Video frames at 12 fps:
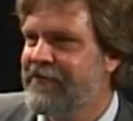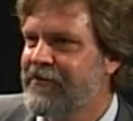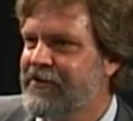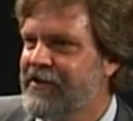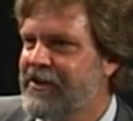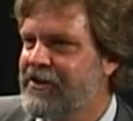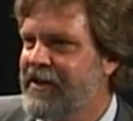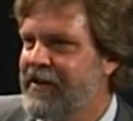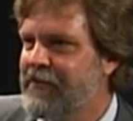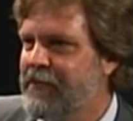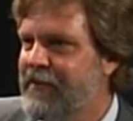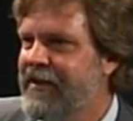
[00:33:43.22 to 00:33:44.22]
for Section 8
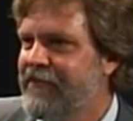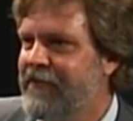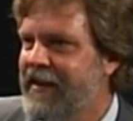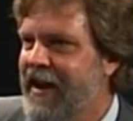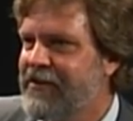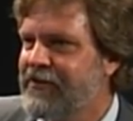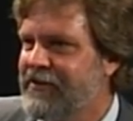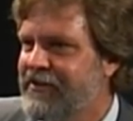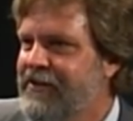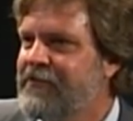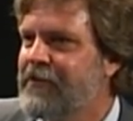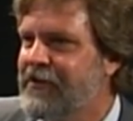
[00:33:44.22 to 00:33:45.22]
would be if we actually
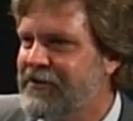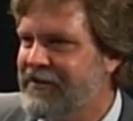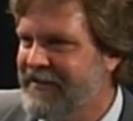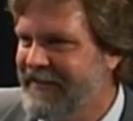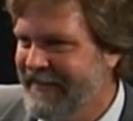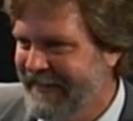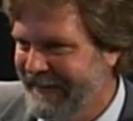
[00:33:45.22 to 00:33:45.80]
did worsen?